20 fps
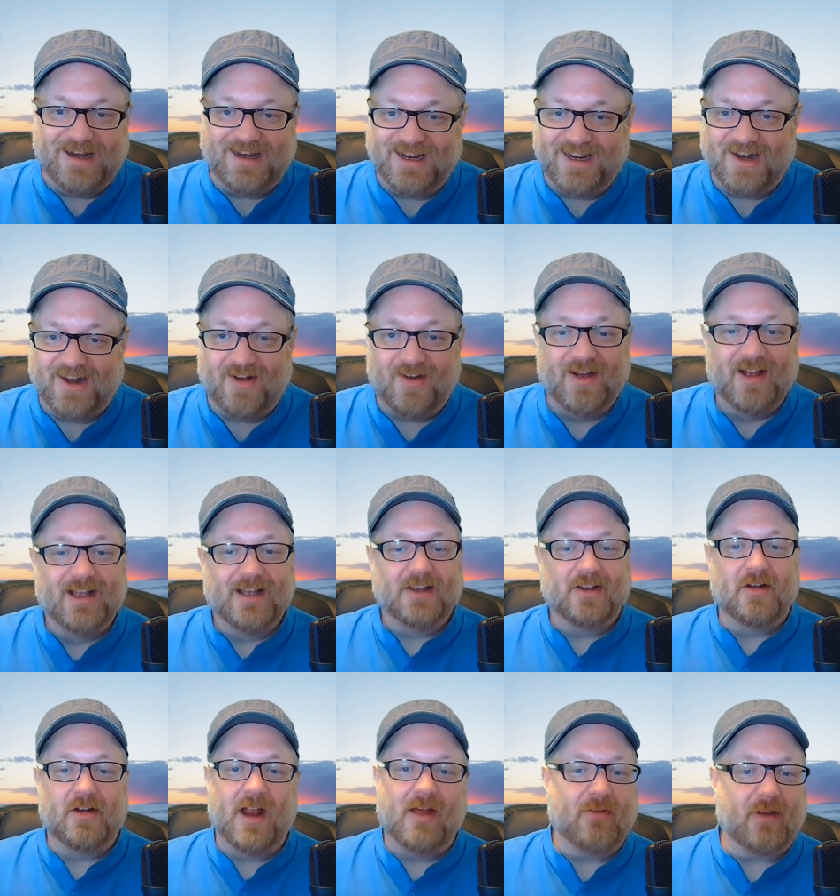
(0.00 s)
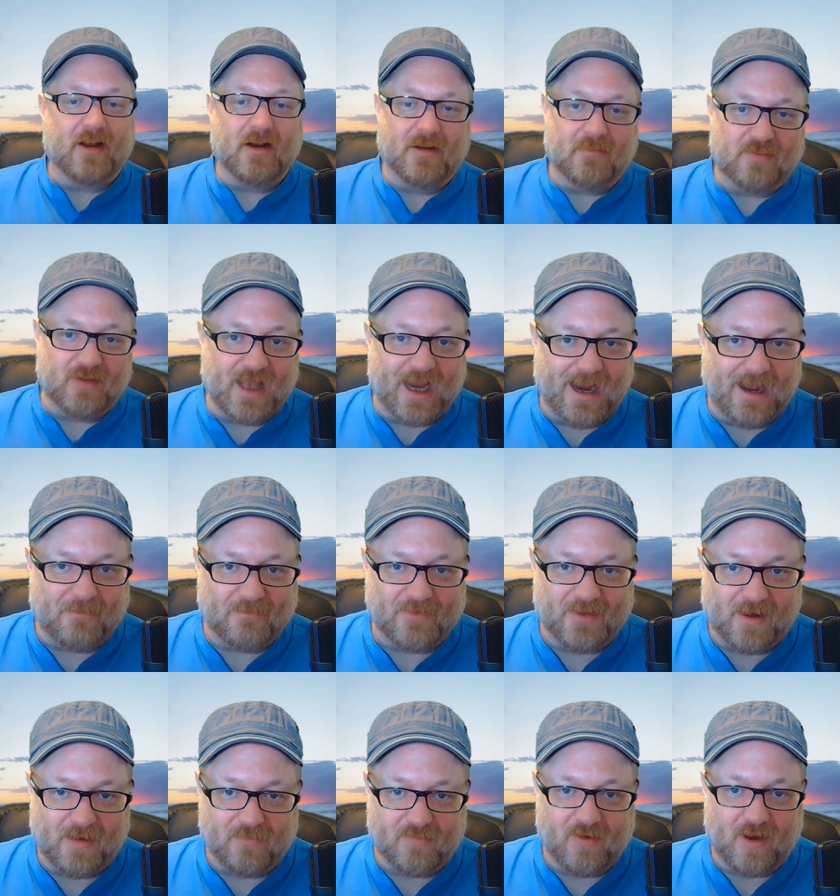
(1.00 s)
You know, you're never going to play up
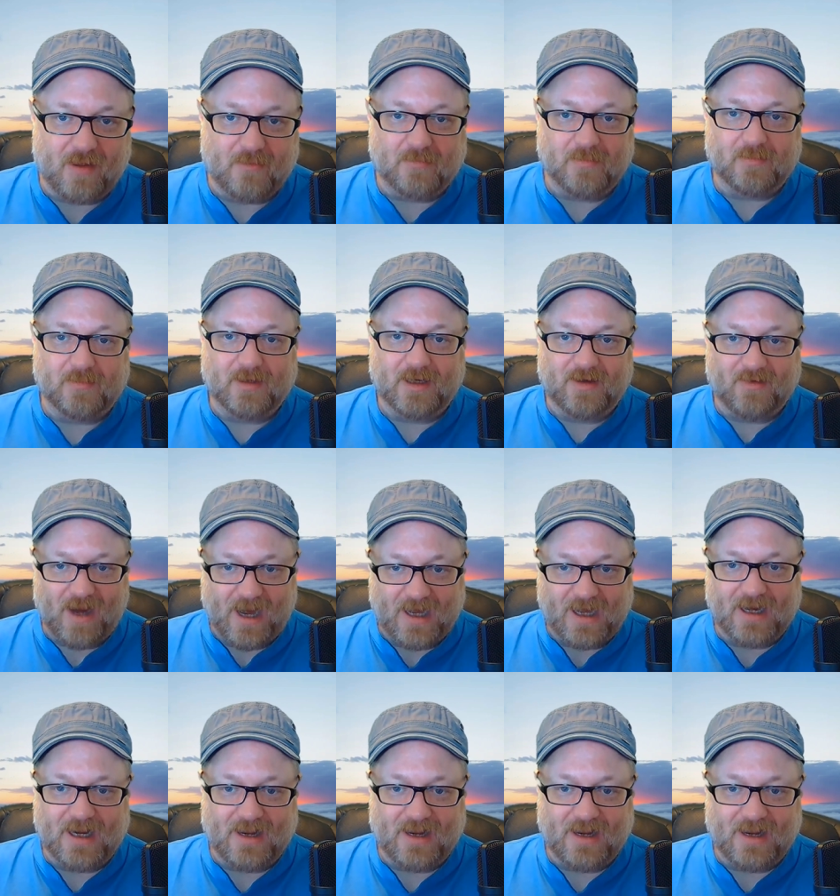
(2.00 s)
there probably, right?